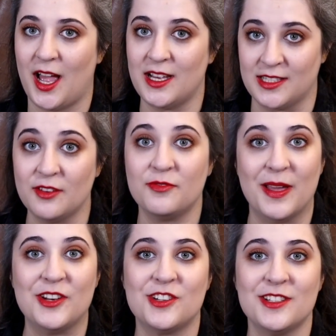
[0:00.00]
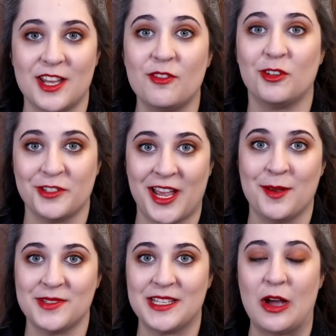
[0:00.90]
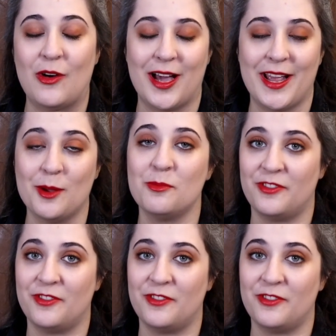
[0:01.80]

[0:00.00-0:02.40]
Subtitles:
As I've mentioned several times now, I am